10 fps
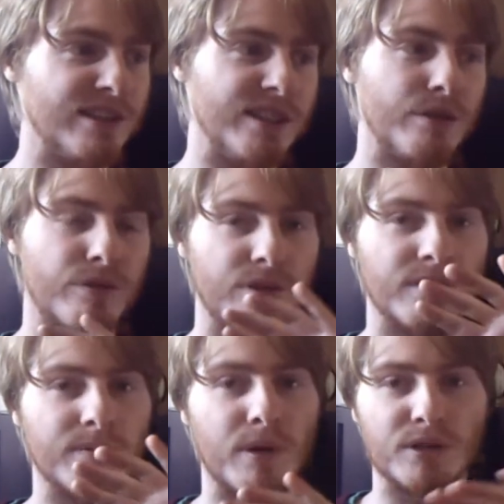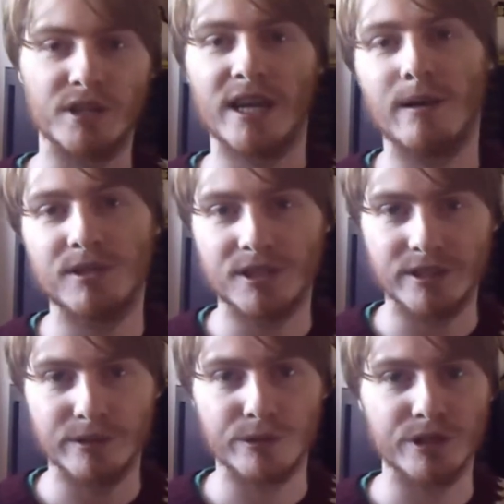at different motion capture
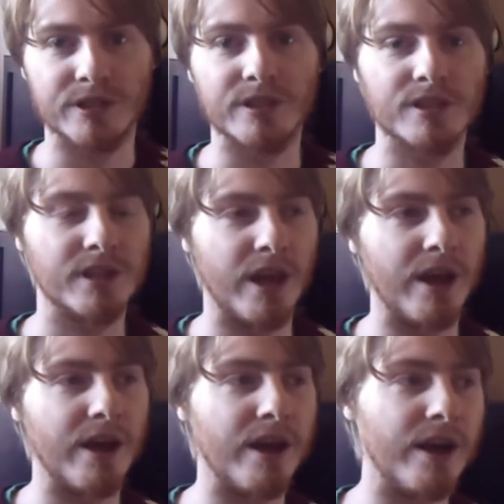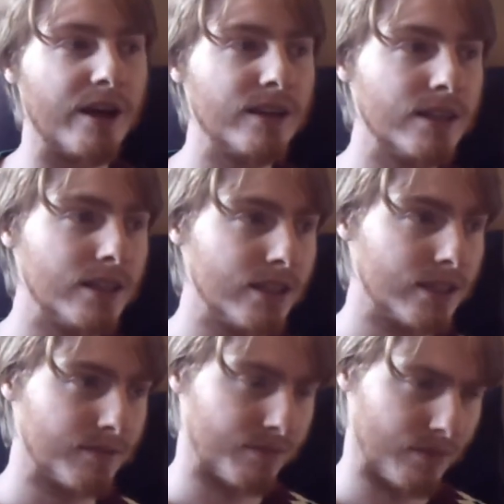solutions, uh,
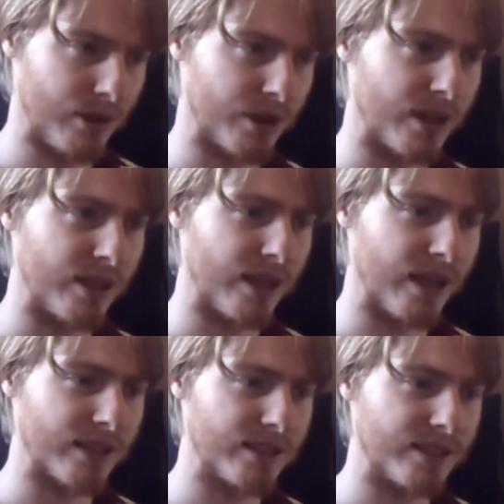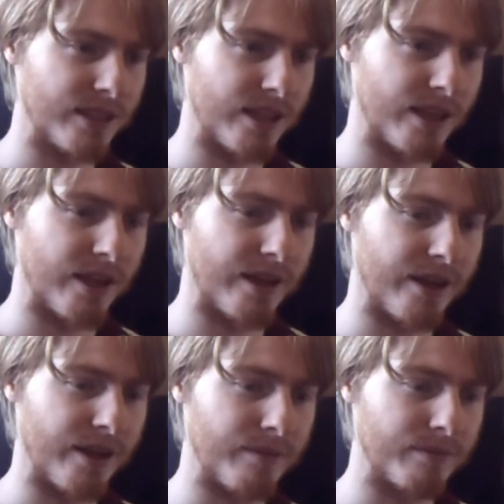looking at
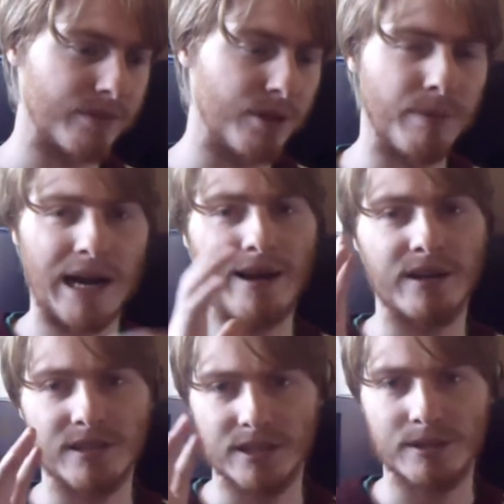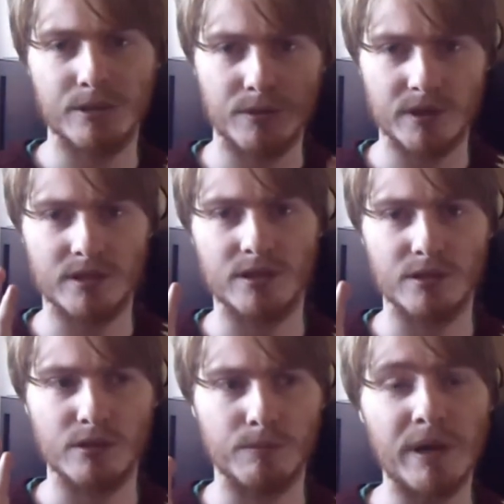um, comparisons between the
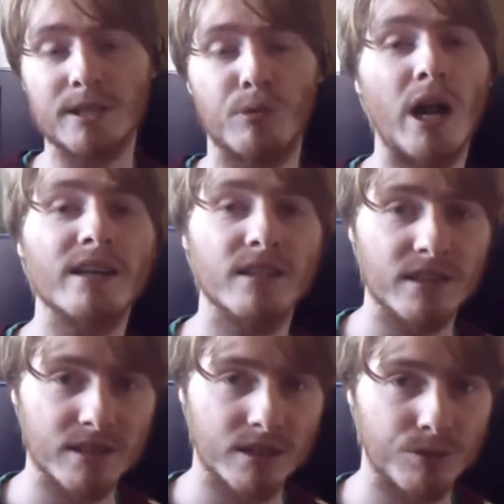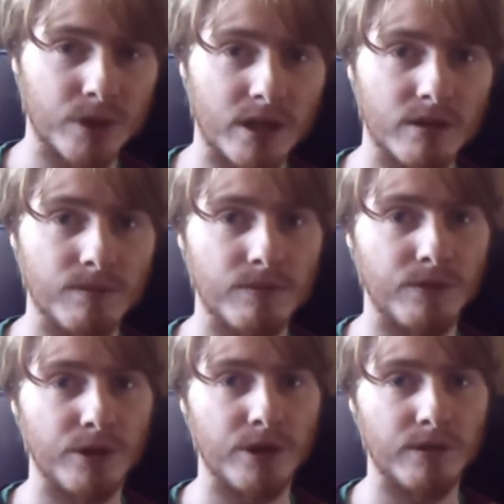two, best practices as well
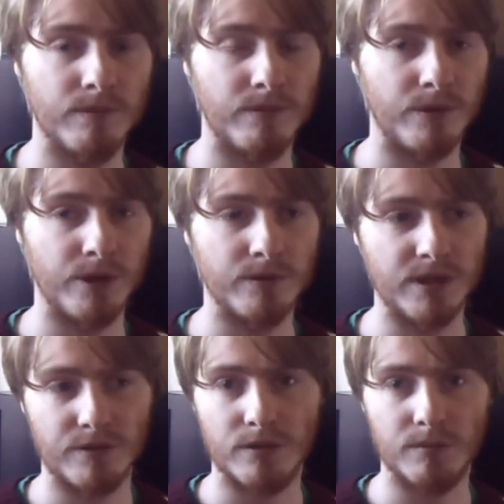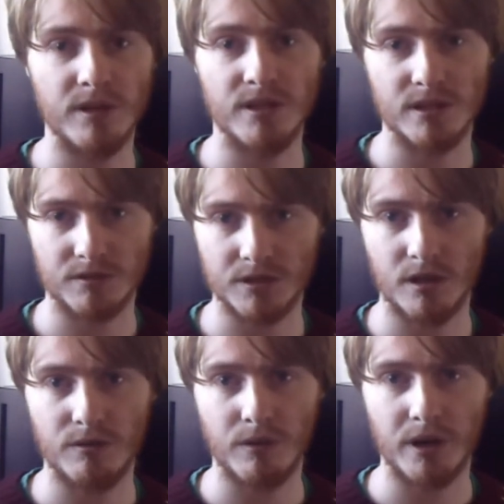for, for different pieces of
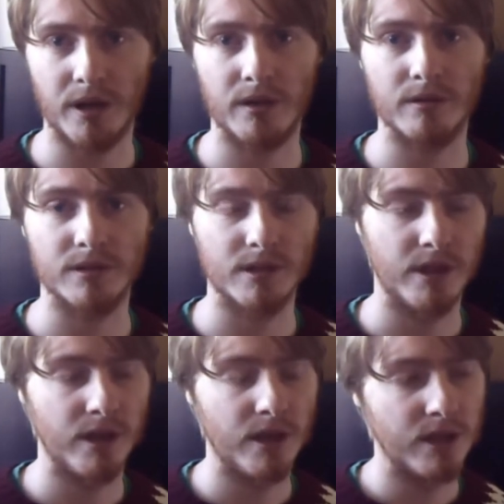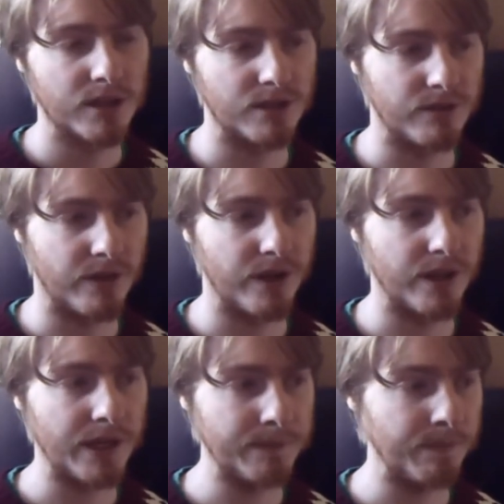software and stuff like
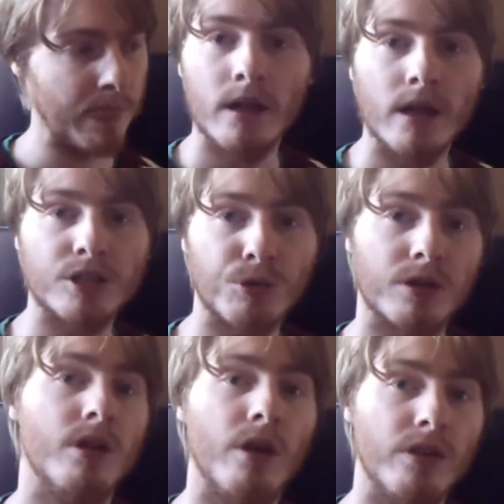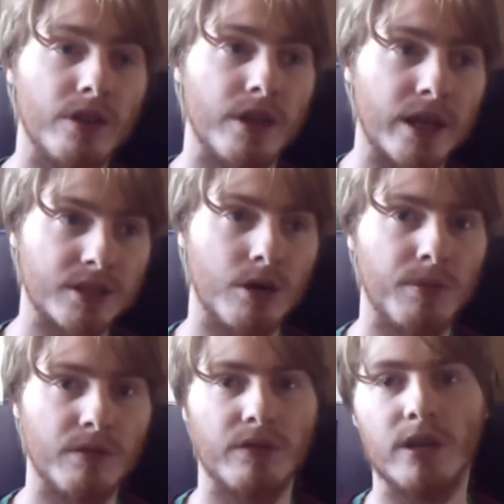that. It's worth noting that the next
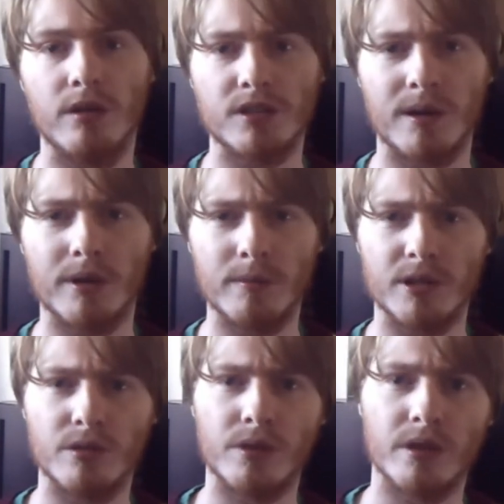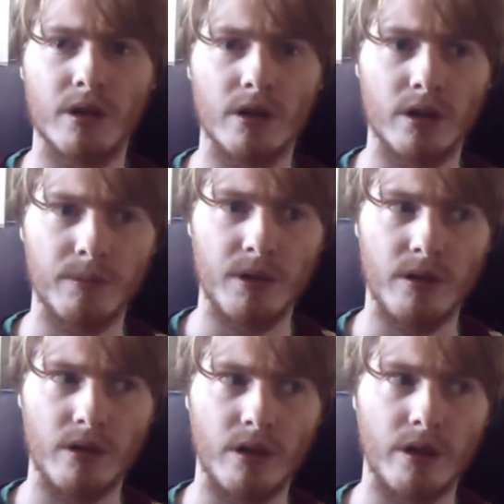couple of videos that I'm going to be doing are going to
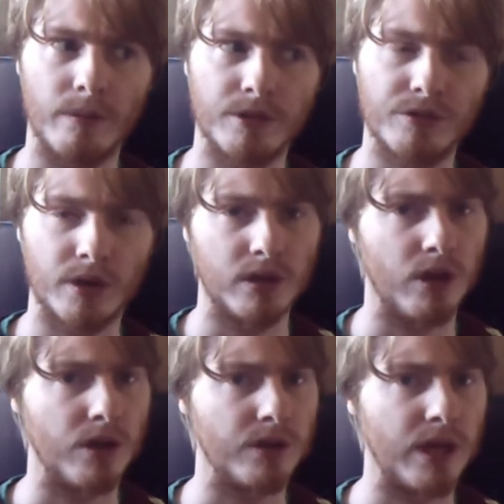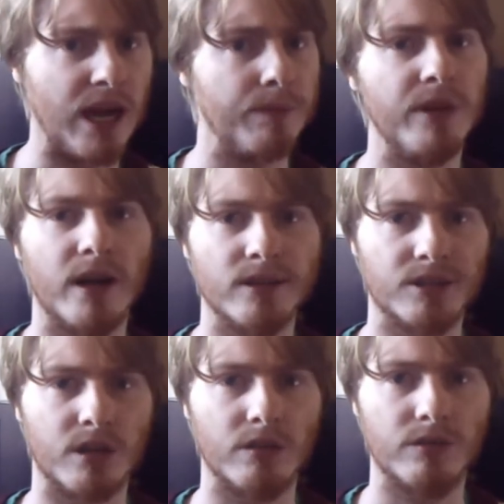be um, strictly on iPi
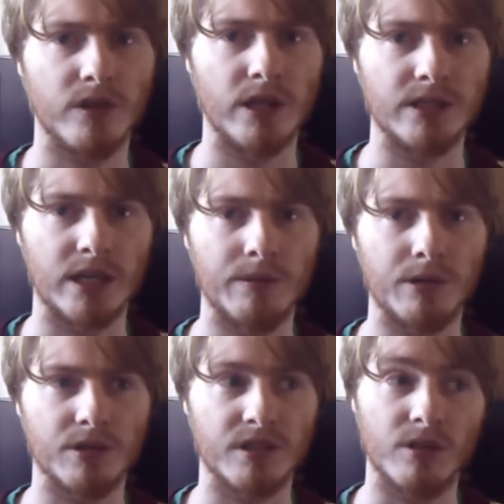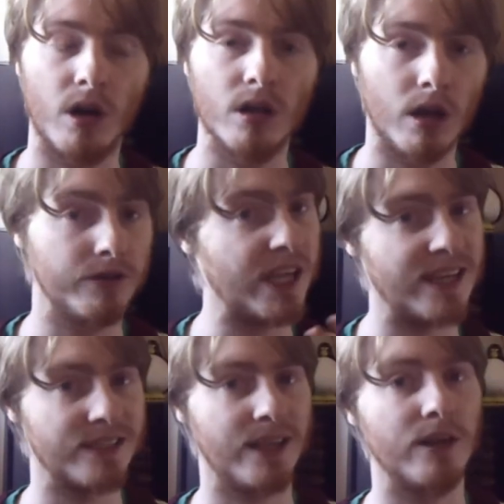Soft, entirely because I've got a lot of
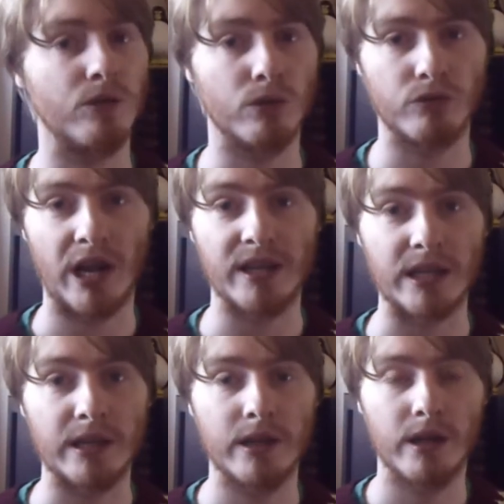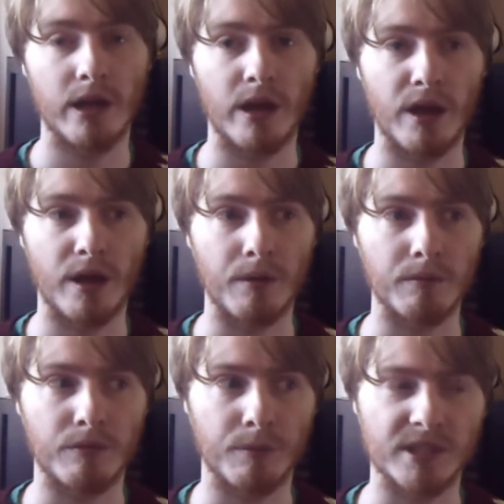test data already um,
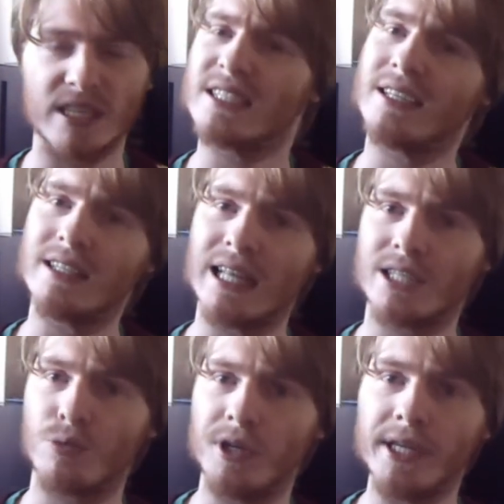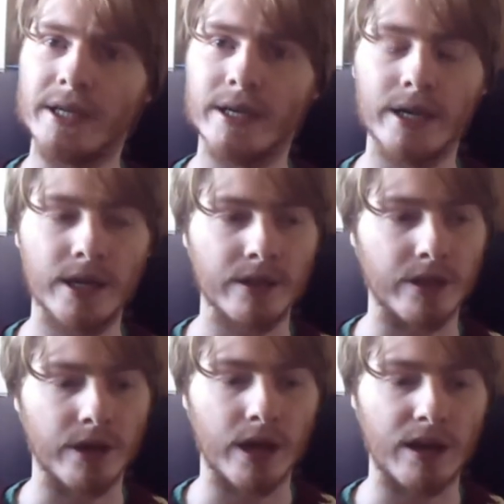from a test I did last week
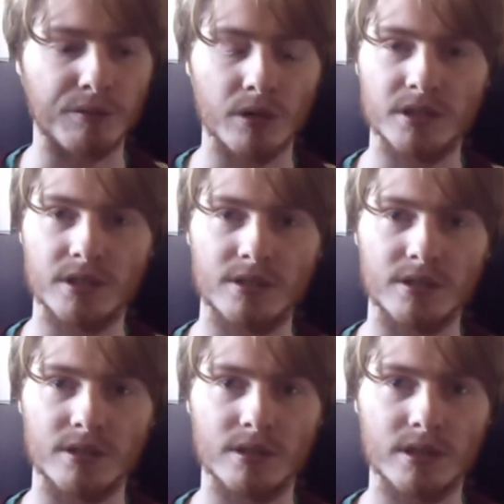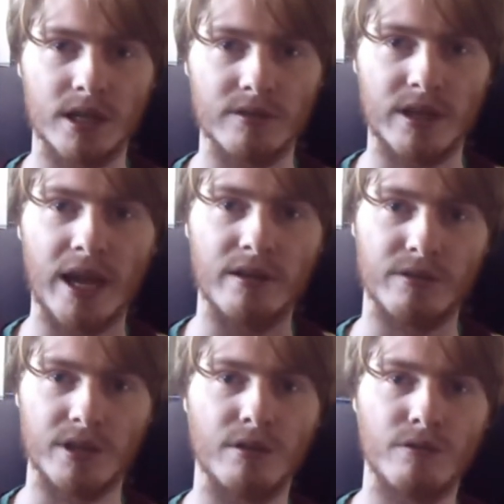that I've wanted to kind of get in a
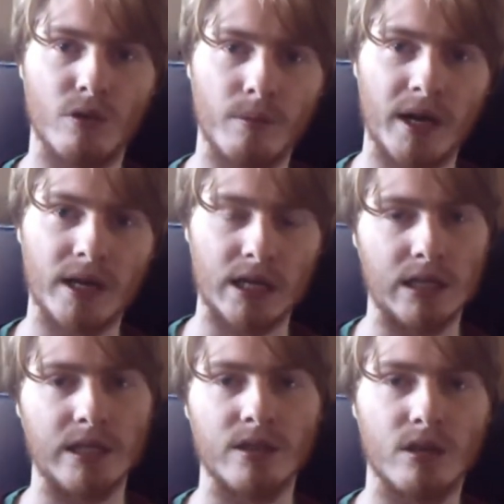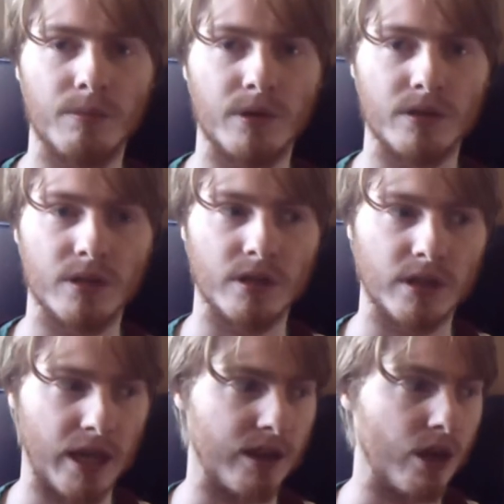video format and clean up and, and
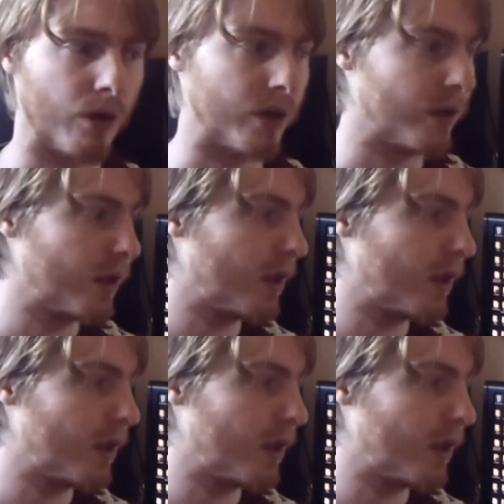get going.